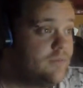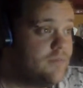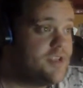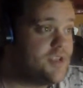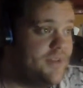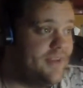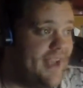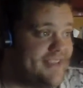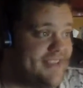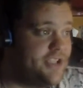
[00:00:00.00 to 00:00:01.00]
So in the
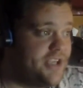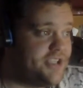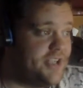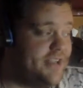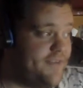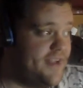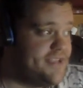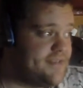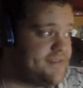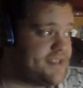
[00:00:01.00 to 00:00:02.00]
last AJH Daily
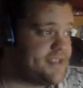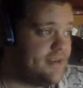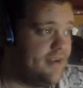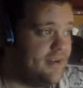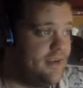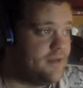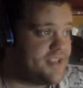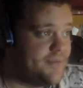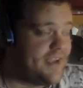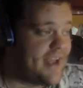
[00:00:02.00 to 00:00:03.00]
Defensives,
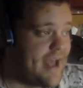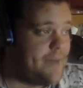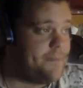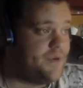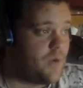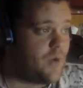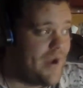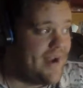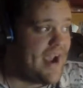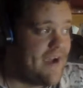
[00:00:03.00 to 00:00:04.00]
something happened where
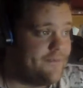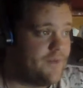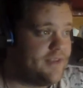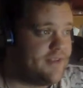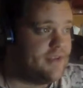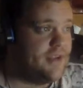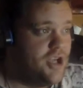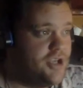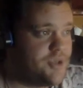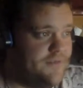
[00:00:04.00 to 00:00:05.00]
right after they
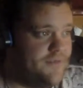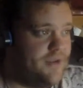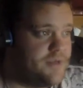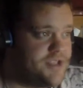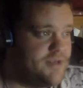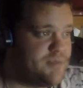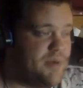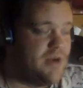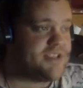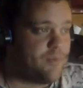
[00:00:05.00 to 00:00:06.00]
sort of, certain
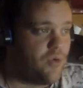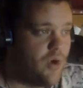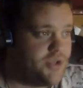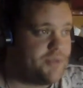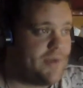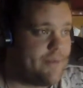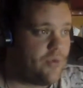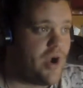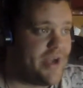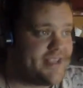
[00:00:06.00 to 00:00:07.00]
spirits approached my
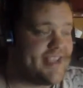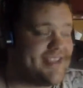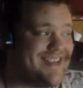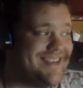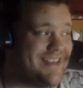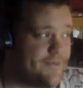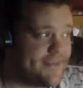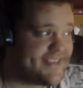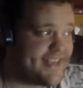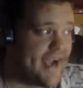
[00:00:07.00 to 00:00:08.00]
process in a
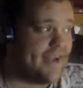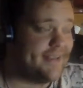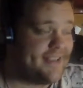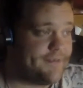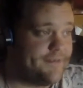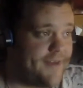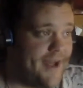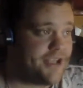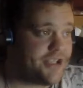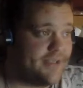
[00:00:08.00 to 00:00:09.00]
different style, a different
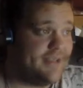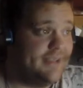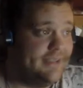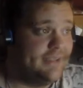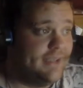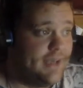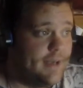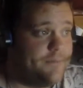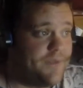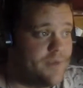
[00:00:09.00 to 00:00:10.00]
fashion.
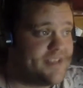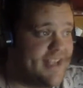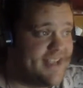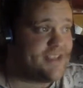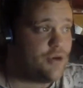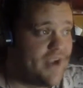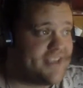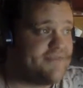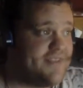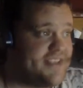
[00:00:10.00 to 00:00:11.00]
There was less
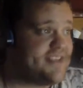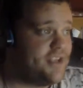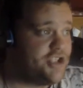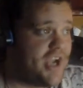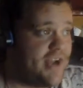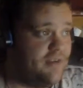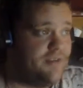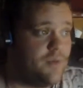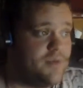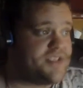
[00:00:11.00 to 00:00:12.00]
aggressiveness in the channel.
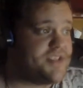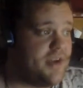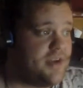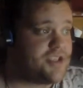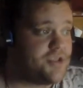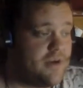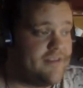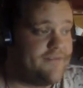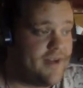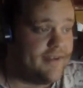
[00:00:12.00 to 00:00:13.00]
There was sort
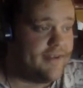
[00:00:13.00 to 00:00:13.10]
of